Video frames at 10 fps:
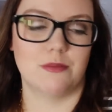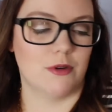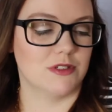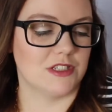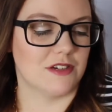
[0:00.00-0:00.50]
up
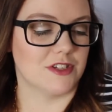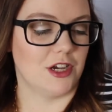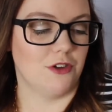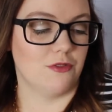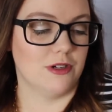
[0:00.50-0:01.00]
what was left
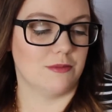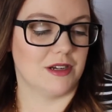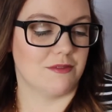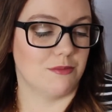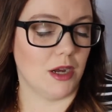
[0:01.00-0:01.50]
of one of
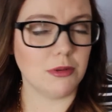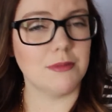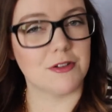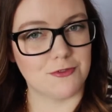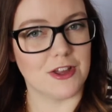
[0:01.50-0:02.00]
my, probably
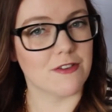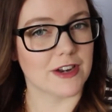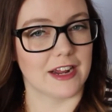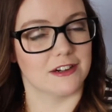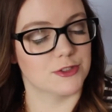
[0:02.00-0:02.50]
my
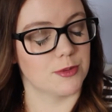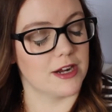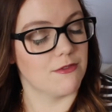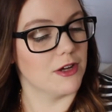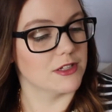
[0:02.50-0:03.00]
favorite
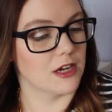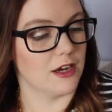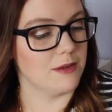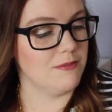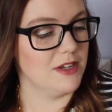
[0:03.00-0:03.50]
hairspray of all
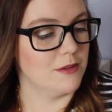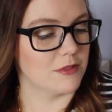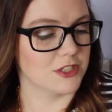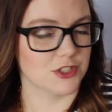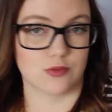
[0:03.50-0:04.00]
time,
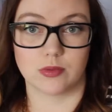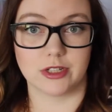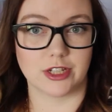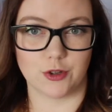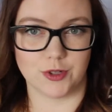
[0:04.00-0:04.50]
but it's just
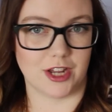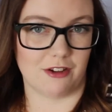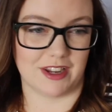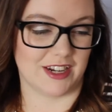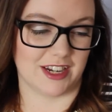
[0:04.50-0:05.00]
really old now,
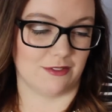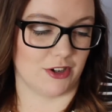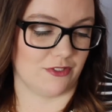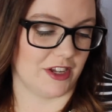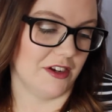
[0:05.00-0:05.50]
I gotta get
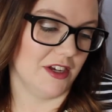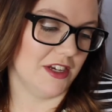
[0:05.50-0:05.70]
rid of it.